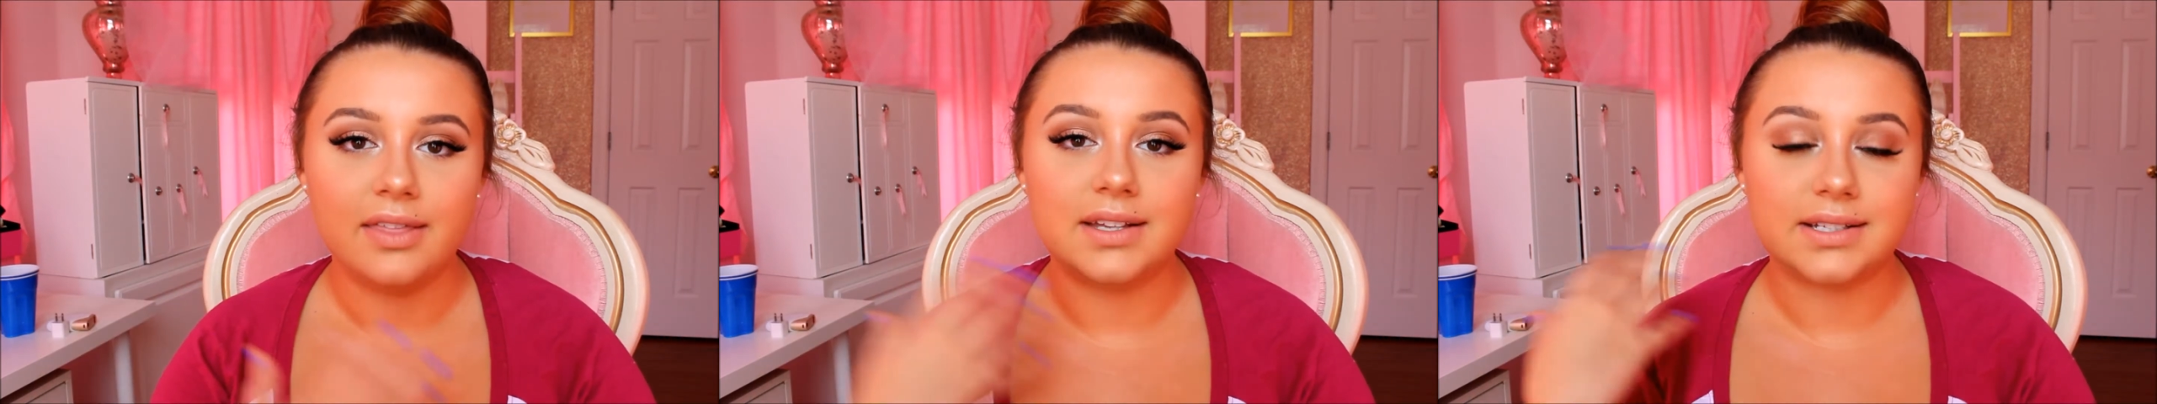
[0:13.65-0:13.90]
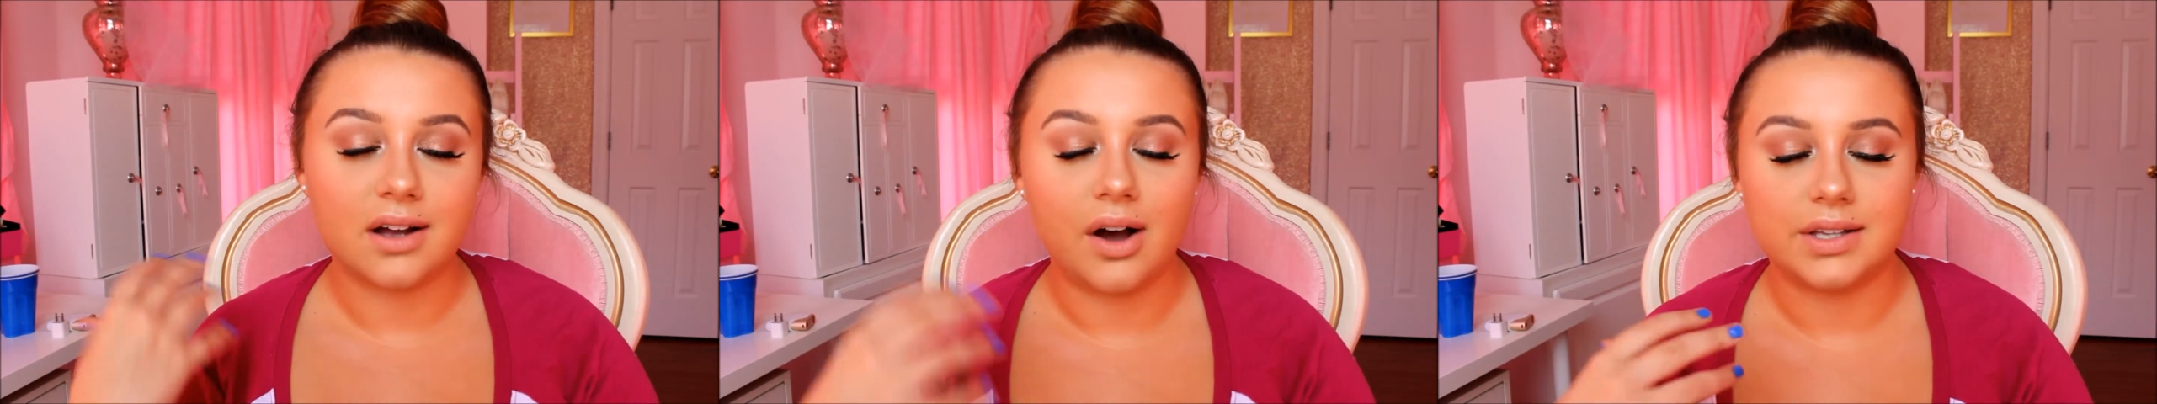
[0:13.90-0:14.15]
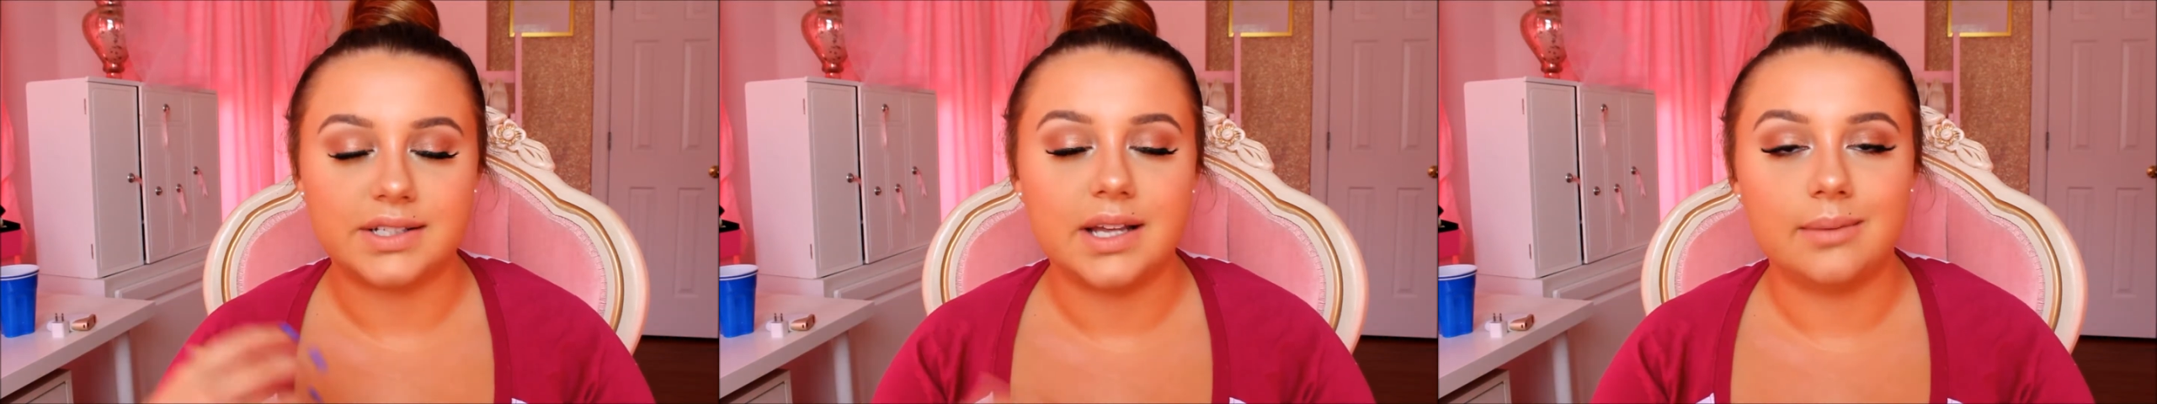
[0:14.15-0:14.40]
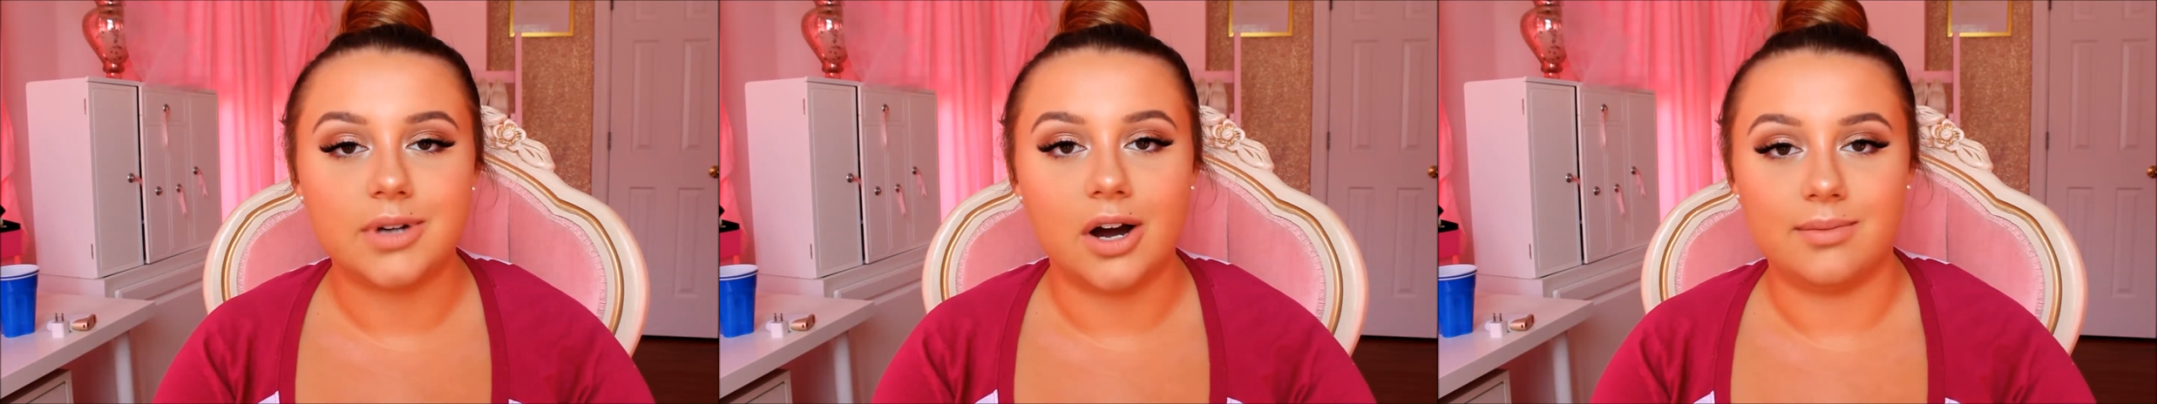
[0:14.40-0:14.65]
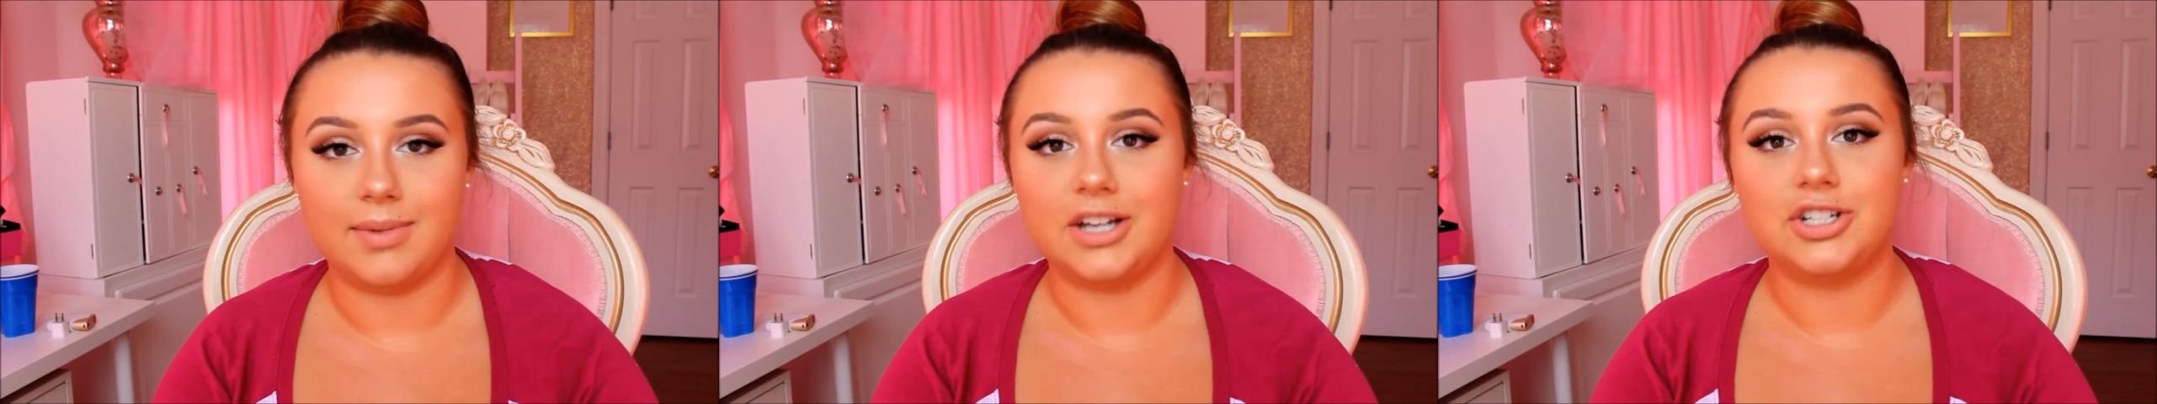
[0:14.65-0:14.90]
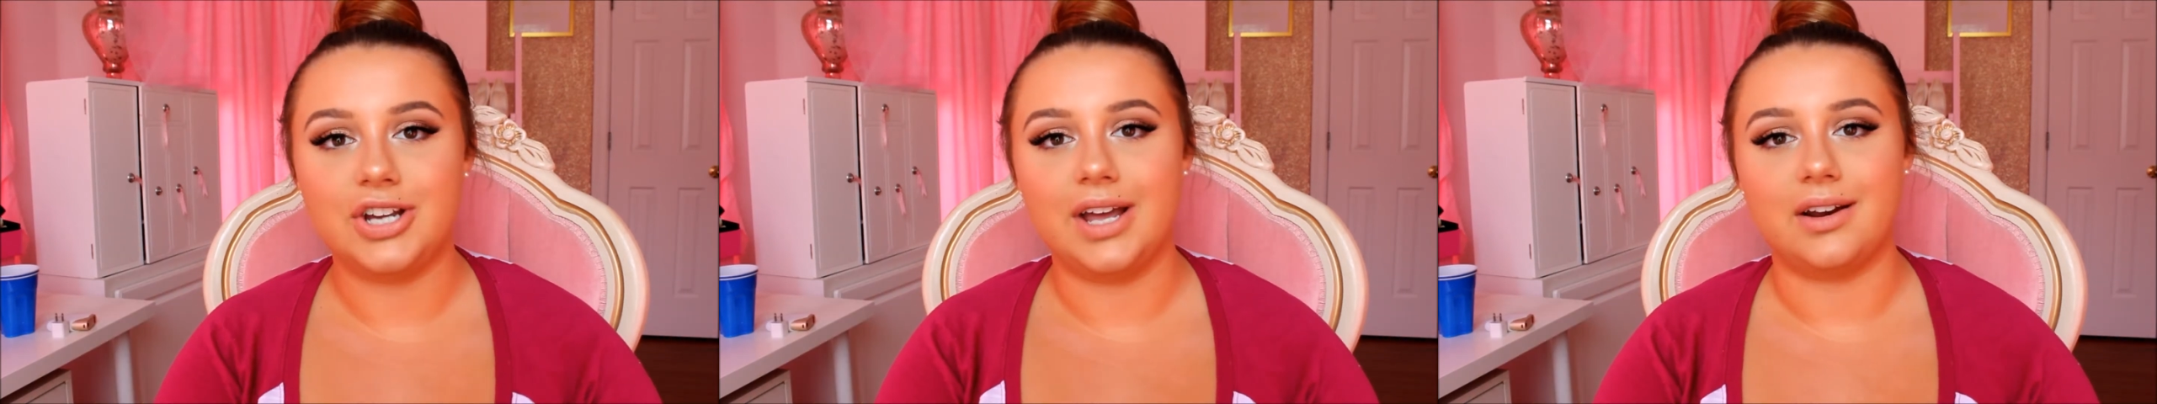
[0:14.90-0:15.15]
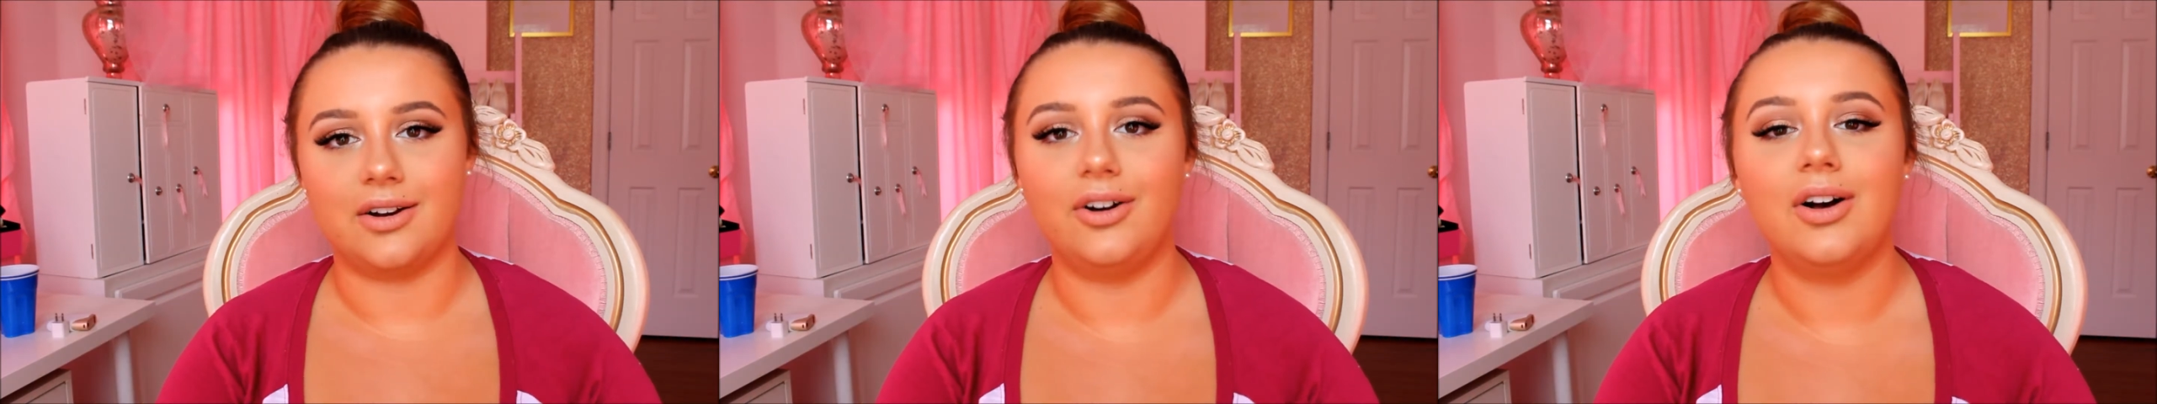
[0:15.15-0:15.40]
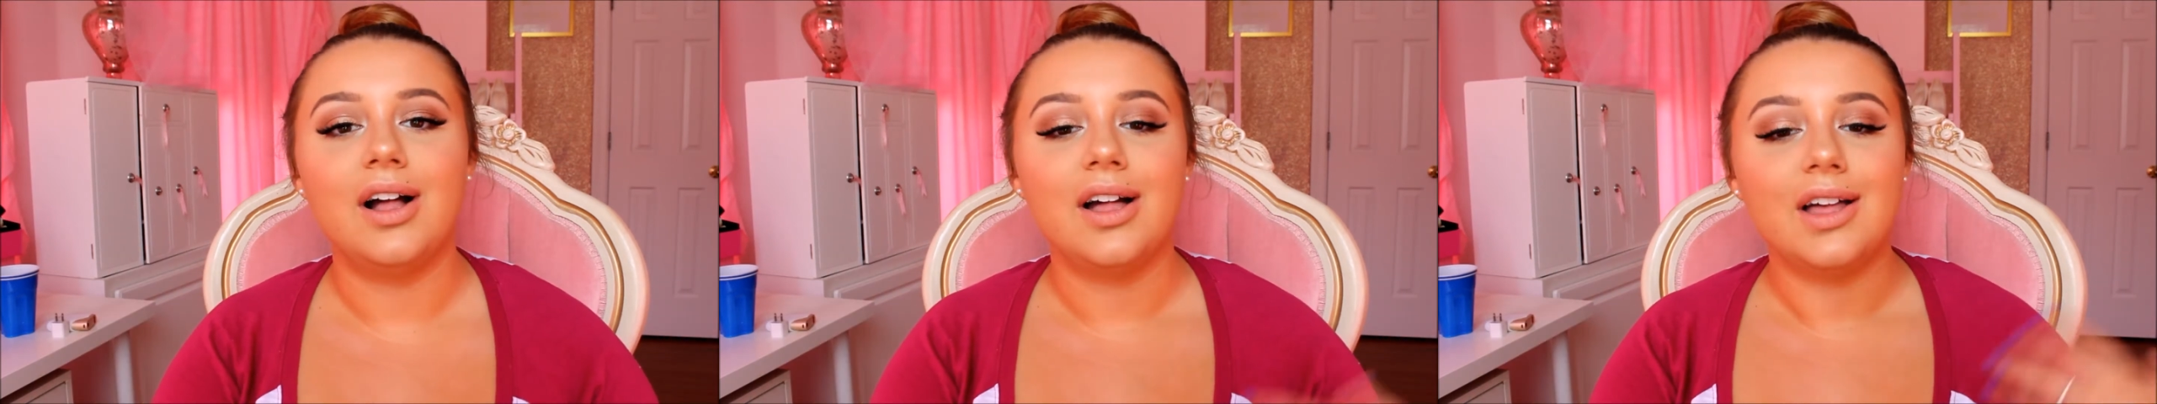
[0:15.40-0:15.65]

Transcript: this concept on my channel.